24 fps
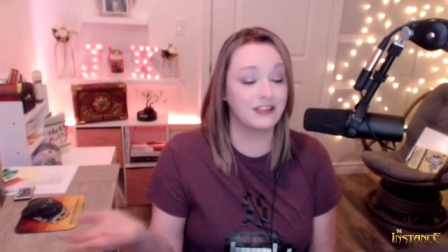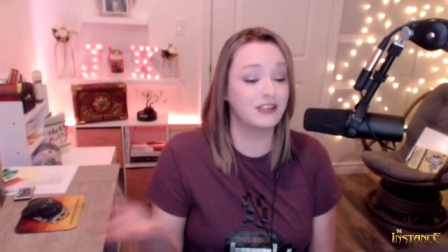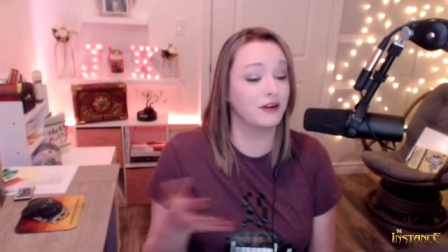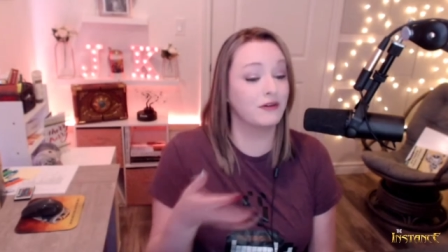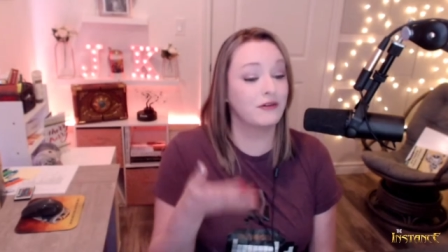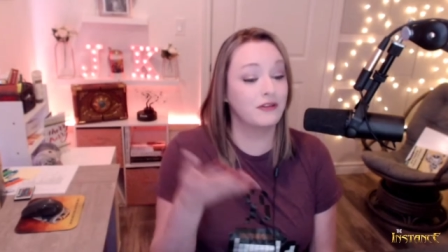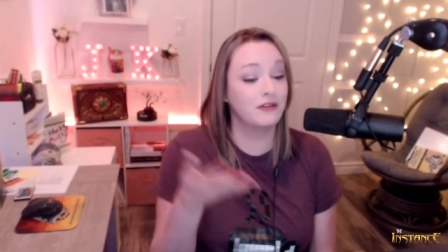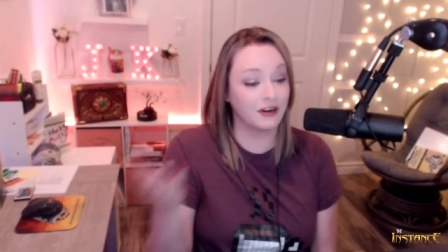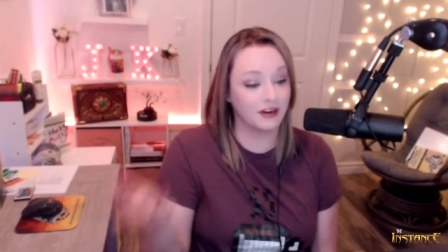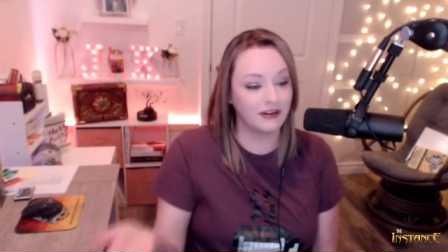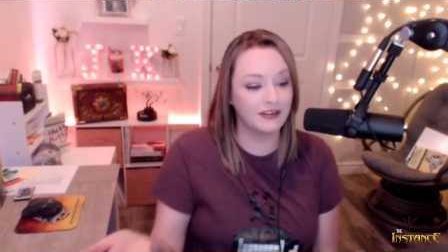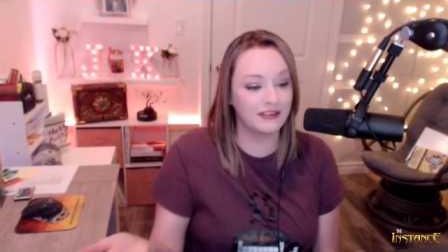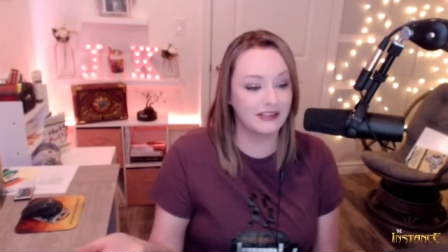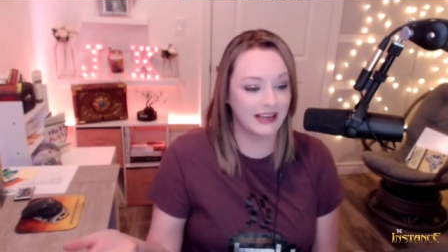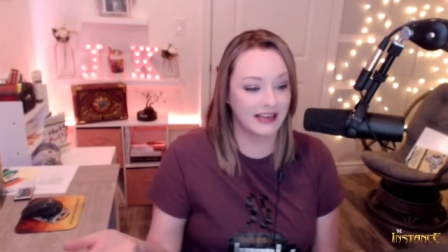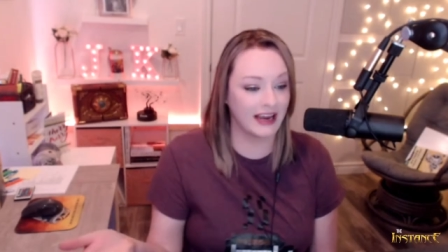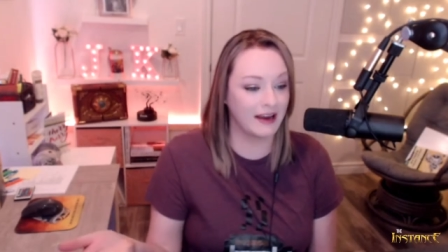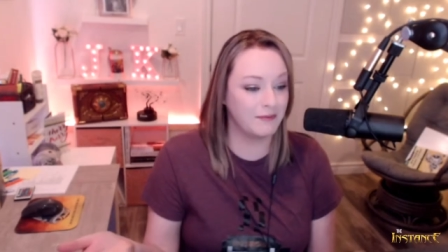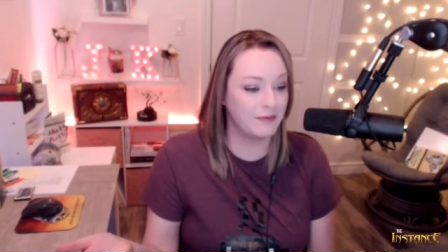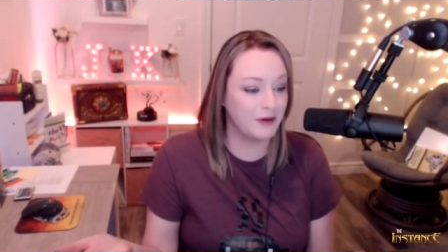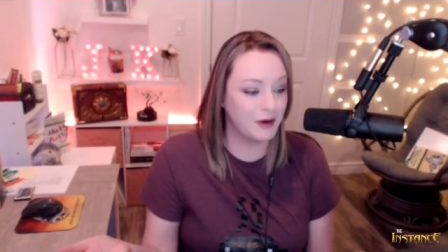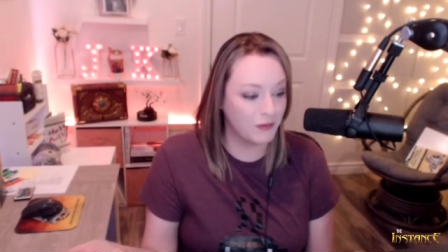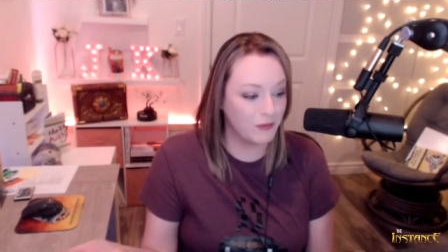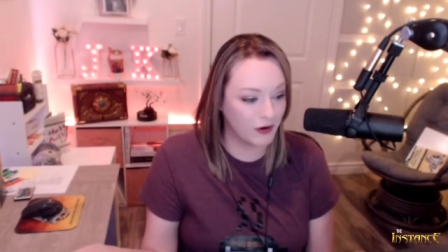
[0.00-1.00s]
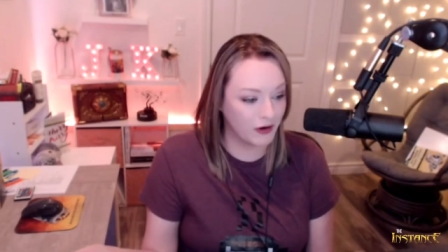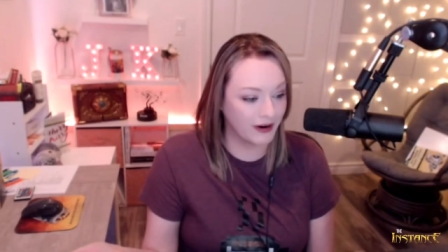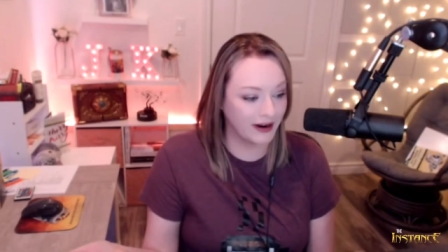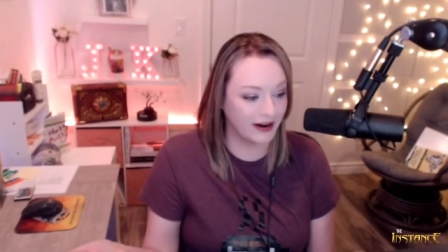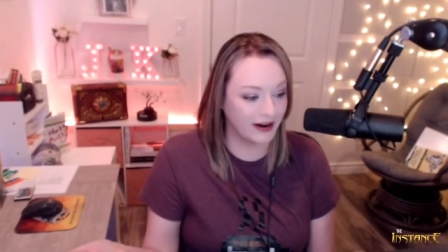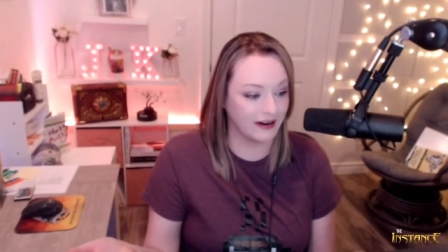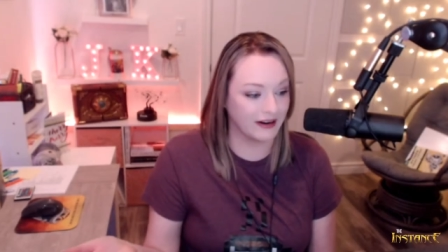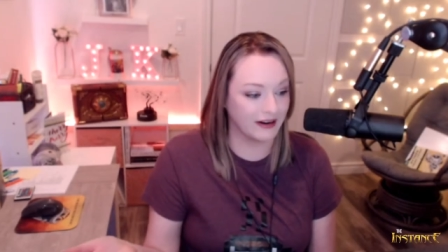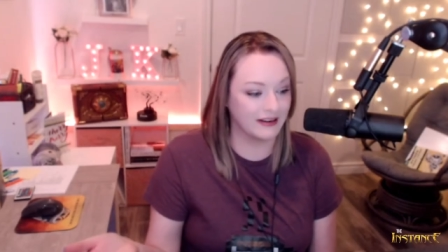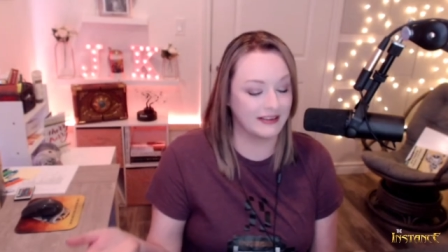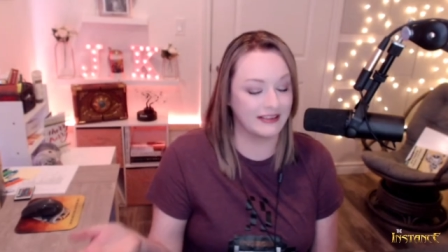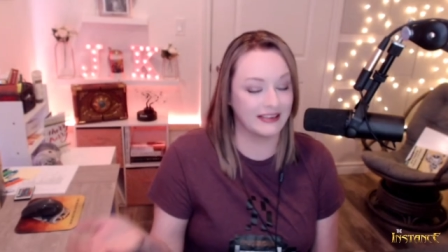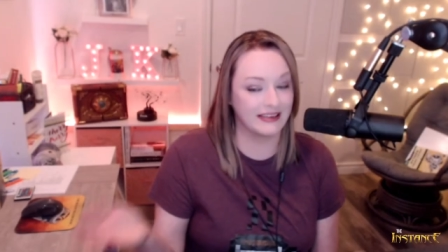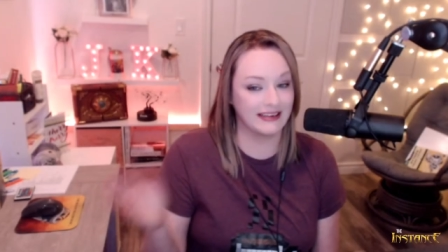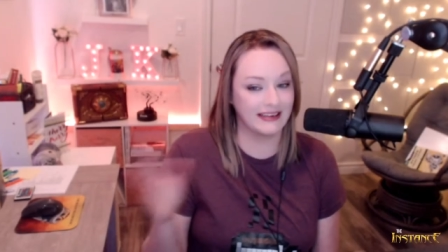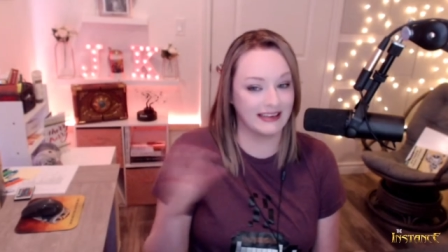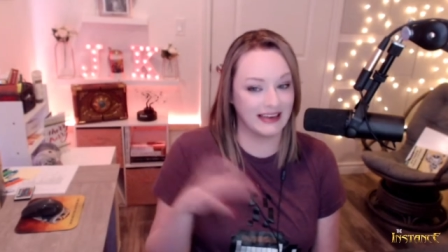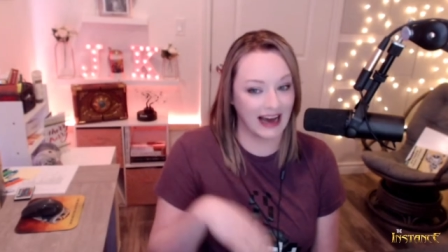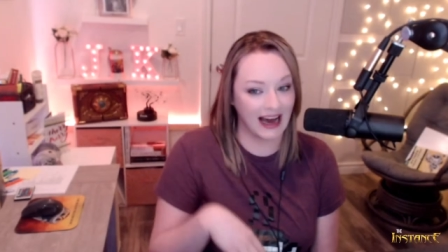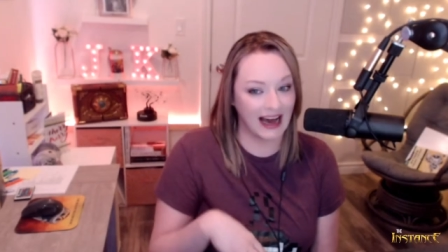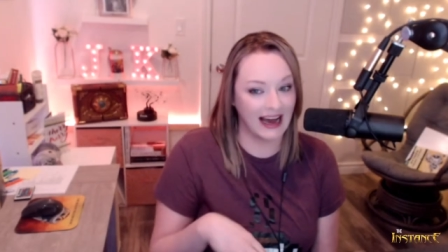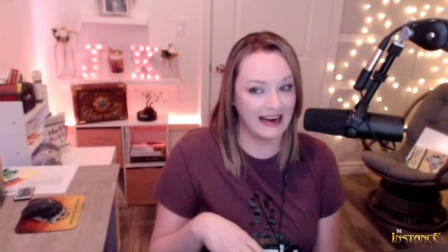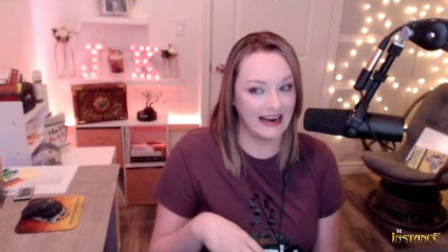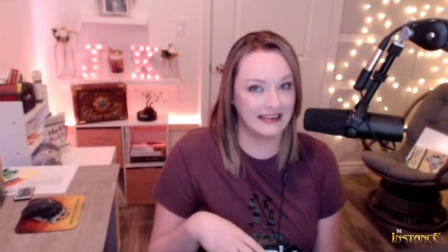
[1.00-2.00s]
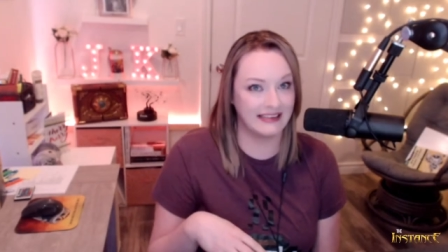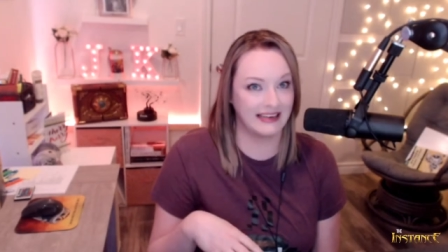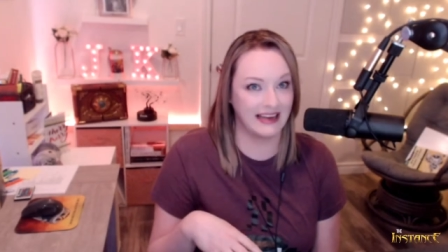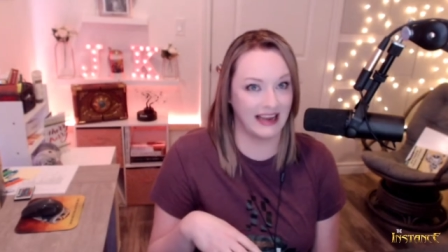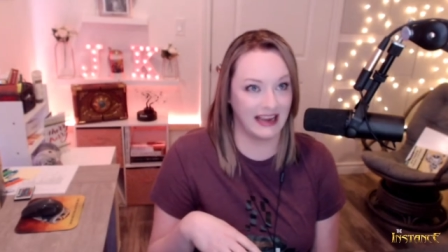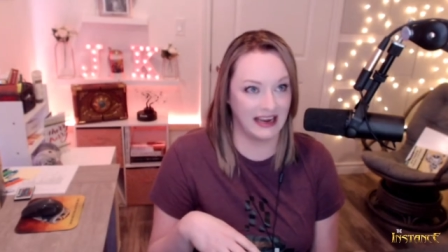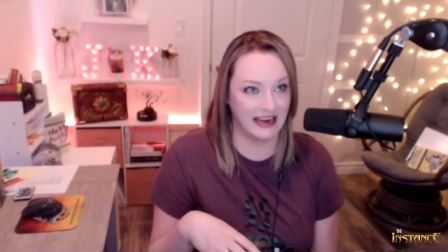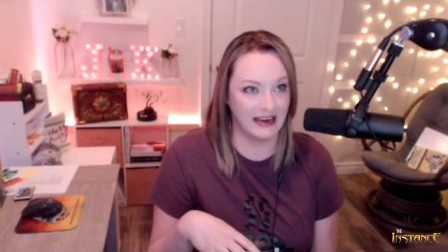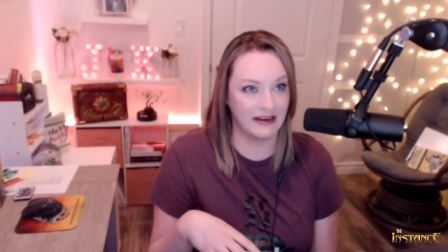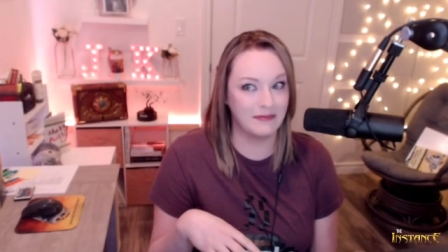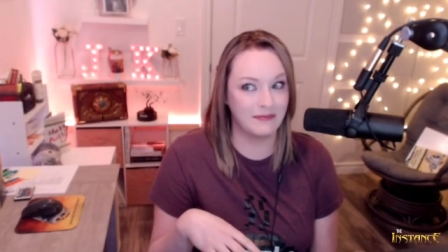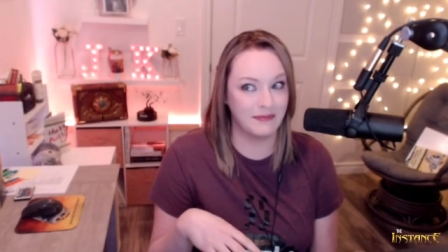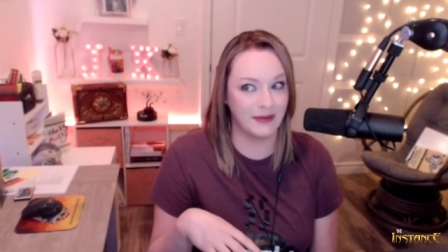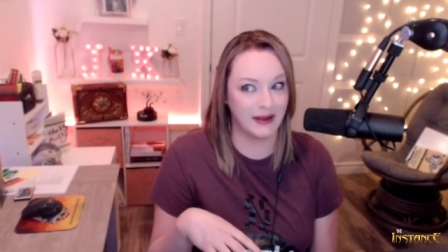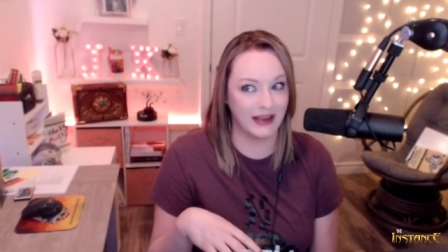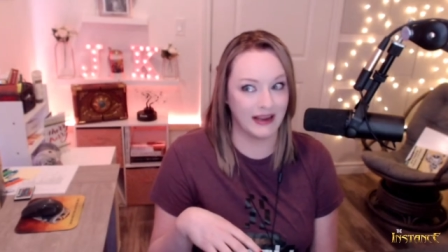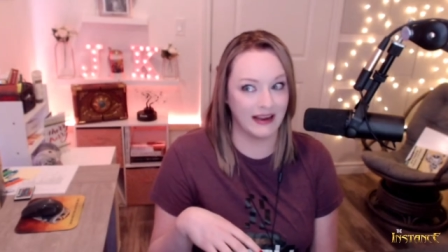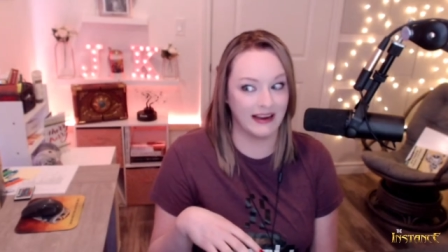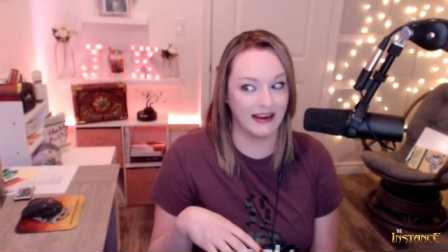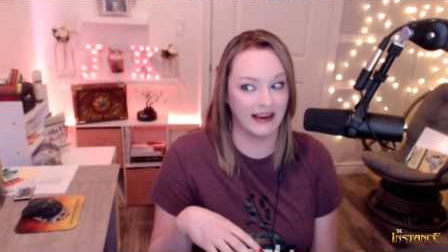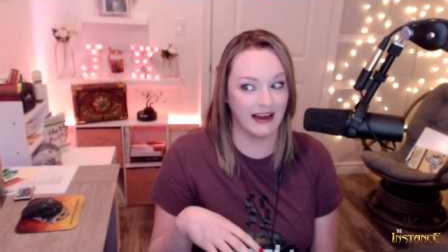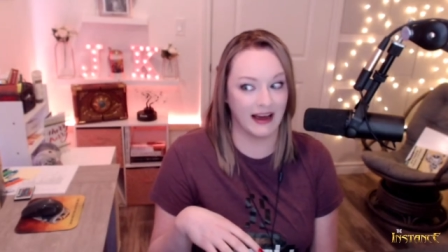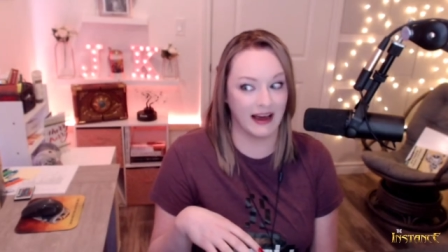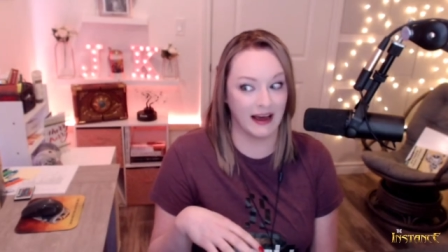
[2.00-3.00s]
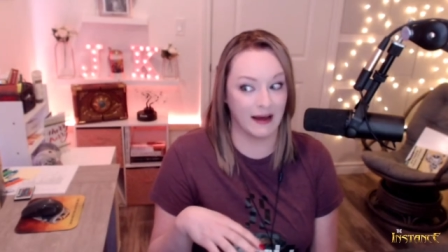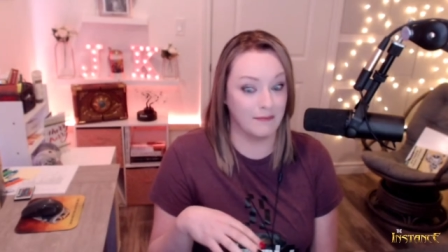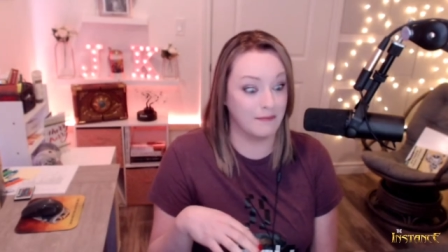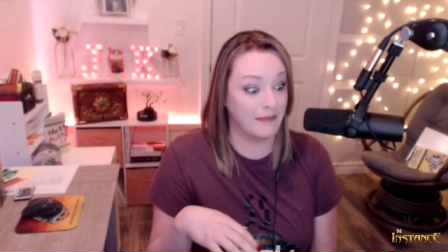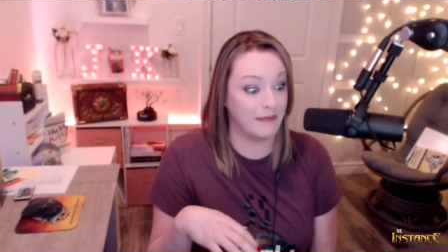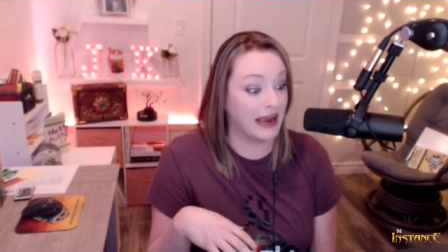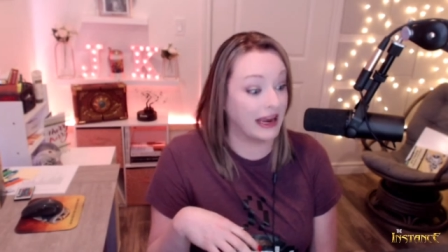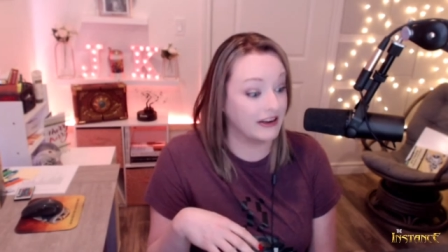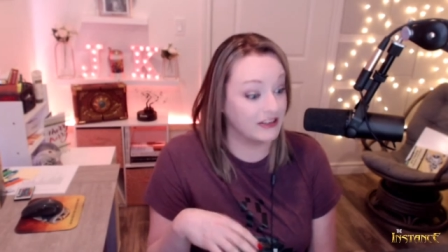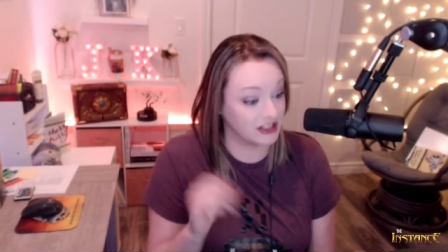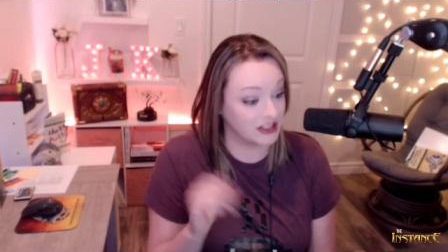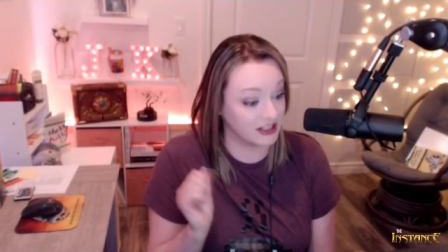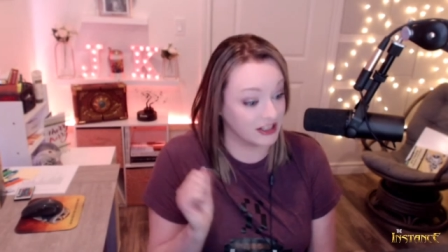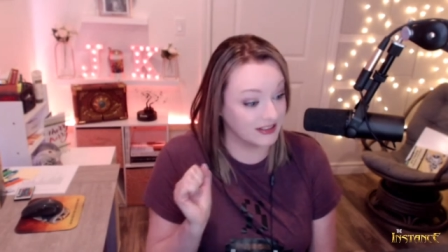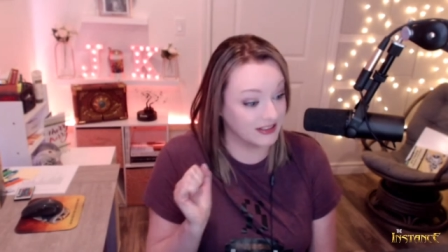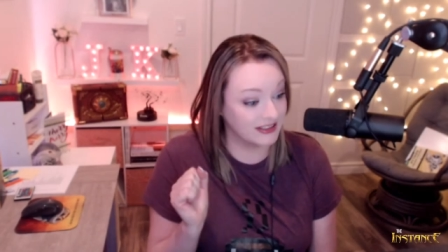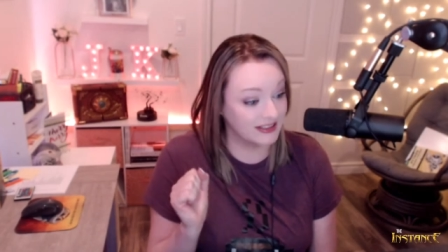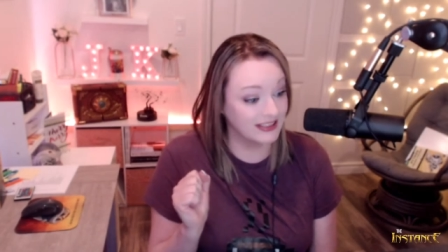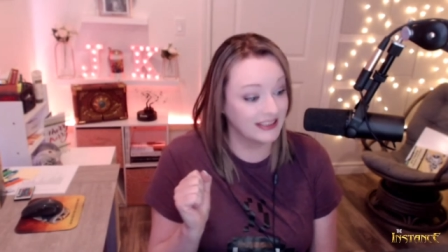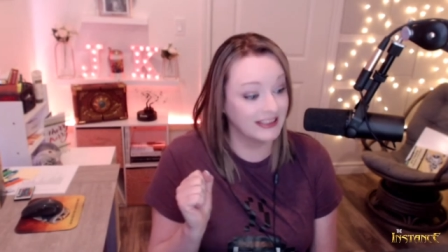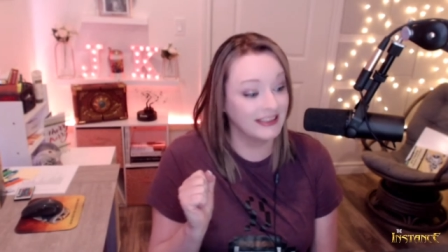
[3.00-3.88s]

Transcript: So girls can't be warriors. Guys can't be uh, mages.